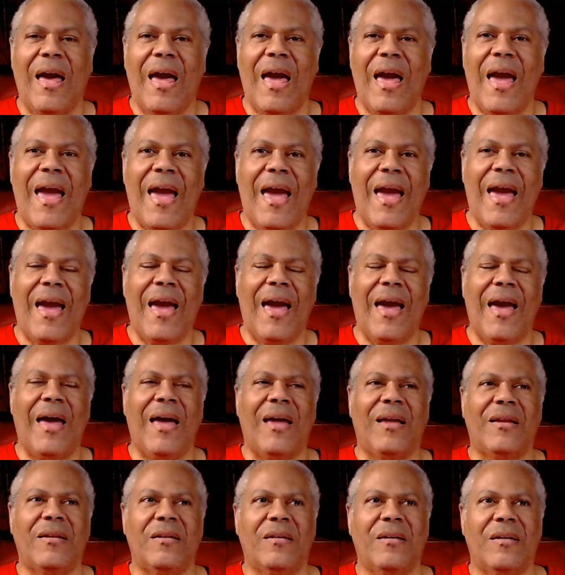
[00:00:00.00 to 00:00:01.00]

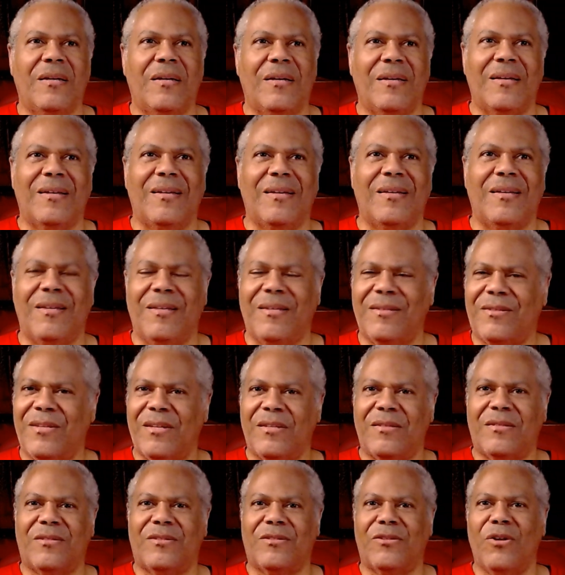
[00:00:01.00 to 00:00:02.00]
And it's
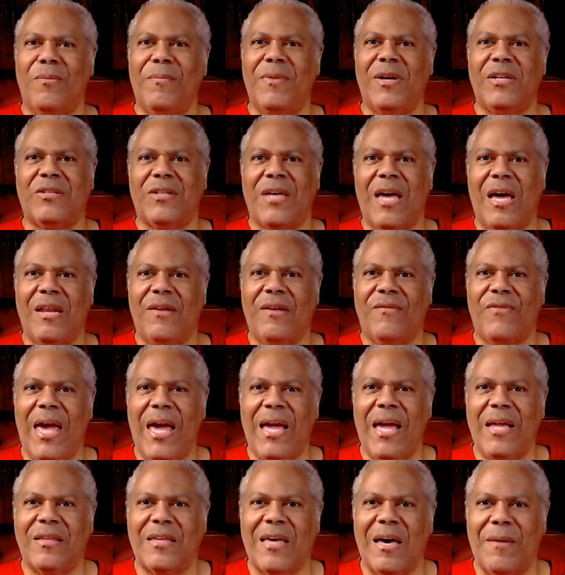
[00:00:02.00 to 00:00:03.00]
just so much kind of
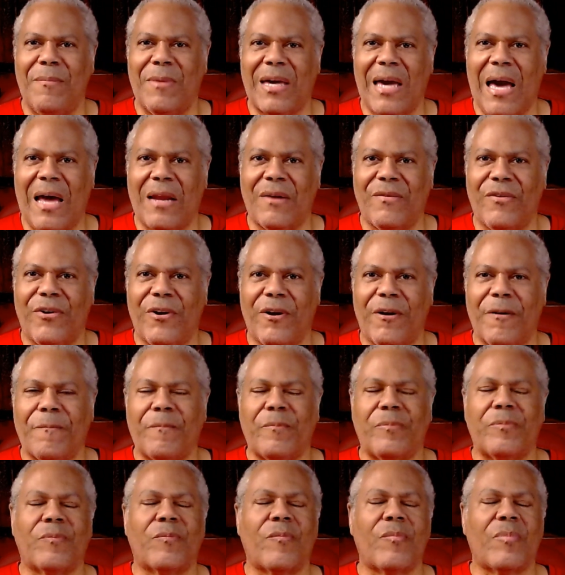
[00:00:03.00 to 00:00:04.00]
hate coming out of her.
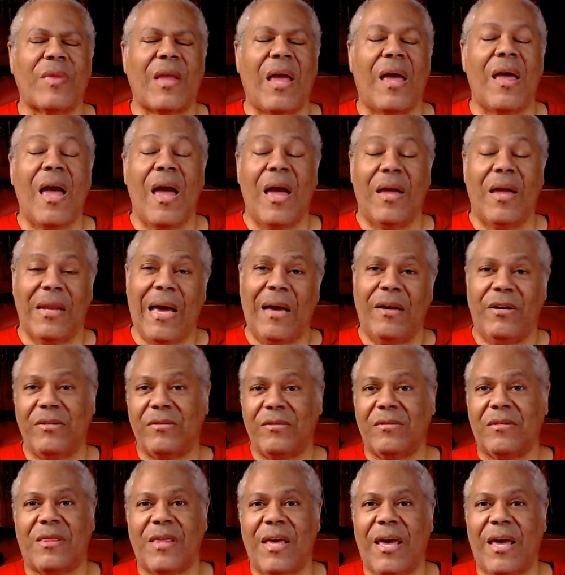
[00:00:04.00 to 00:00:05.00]
Now, here's
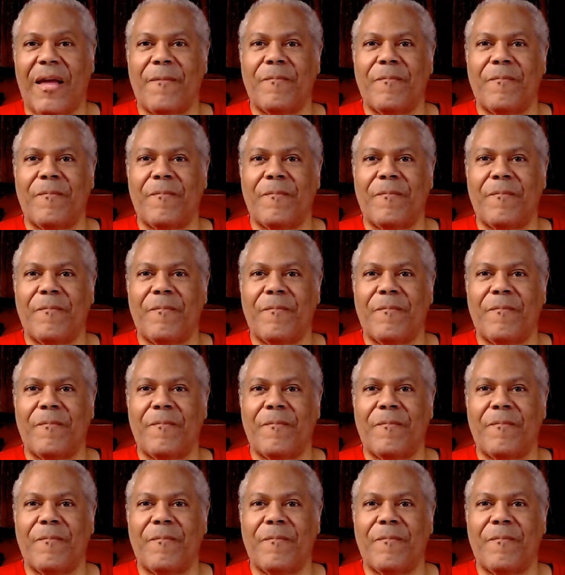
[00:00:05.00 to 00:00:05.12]
the thing.